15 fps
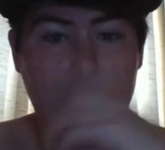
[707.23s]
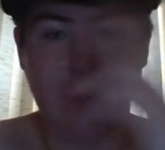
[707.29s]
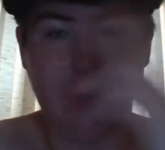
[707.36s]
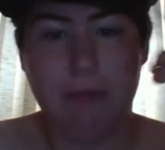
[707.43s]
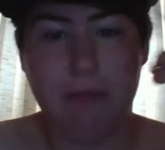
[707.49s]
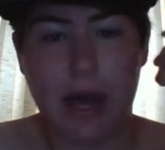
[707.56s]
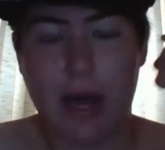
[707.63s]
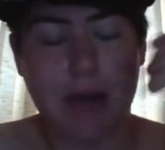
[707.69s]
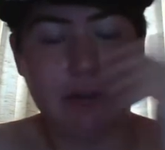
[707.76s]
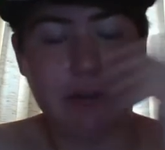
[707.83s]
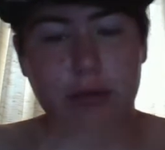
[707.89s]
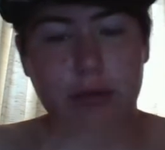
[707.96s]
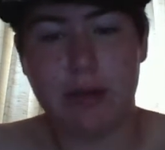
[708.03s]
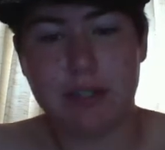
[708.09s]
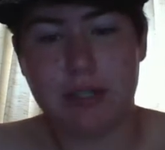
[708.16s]
I don't know
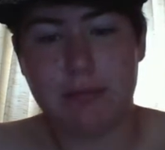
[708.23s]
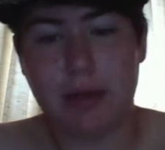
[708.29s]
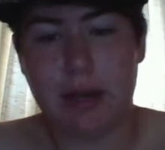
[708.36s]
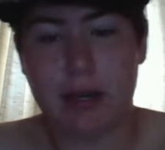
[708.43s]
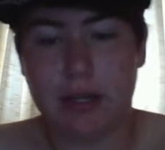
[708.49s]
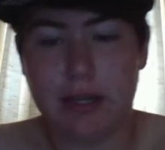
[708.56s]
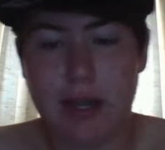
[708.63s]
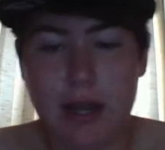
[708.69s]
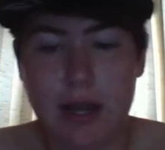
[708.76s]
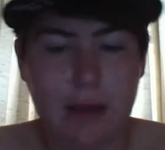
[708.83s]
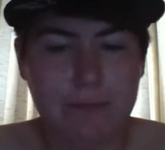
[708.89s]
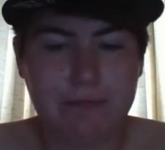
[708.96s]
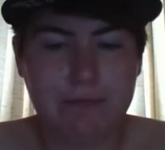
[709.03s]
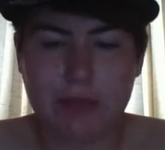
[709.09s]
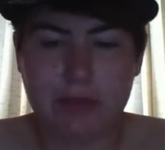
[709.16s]
who else is battling.
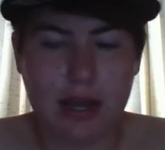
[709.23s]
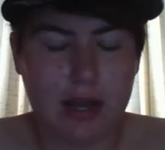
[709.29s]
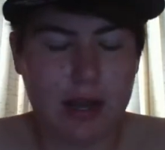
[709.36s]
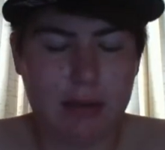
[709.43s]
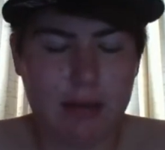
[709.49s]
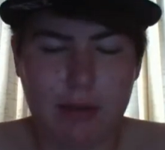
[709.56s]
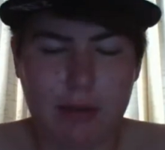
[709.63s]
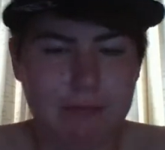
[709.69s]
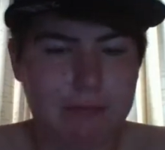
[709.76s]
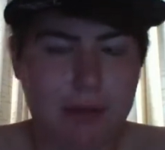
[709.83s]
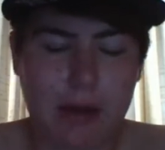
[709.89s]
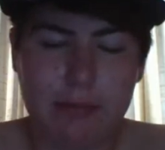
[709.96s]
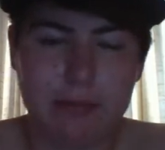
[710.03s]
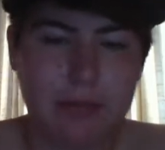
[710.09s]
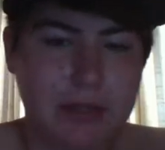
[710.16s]
I'm
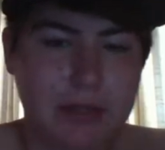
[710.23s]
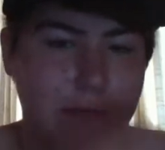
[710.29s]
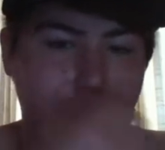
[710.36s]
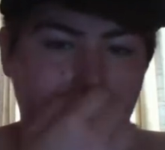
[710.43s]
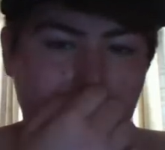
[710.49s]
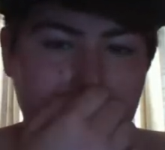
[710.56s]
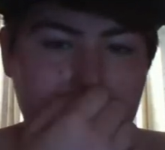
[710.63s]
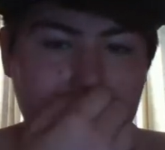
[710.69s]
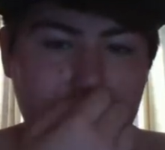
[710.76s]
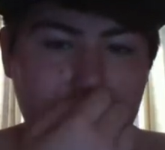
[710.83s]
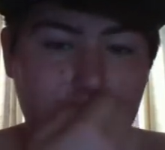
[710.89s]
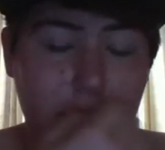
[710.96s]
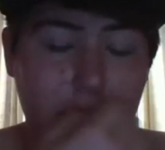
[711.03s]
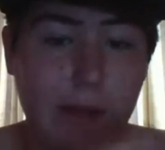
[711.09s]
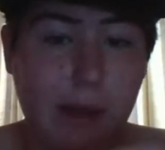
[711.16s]
probably misinformed.
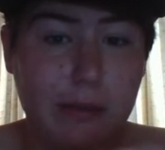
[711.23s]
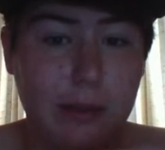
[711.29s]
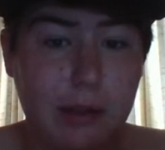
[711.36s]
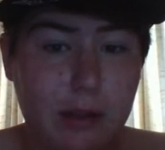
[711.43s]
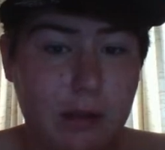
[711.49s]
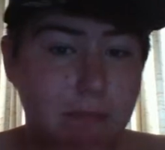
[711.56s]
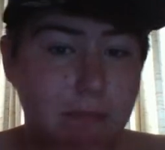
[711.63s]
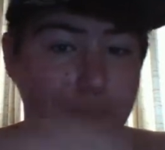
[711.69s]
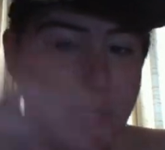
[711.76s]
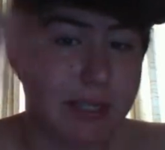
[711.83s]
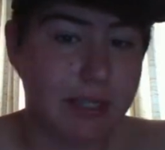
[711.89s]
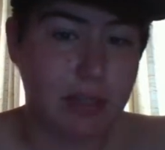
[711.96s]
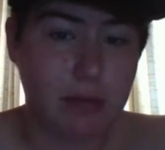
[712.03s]
There are probably like beastly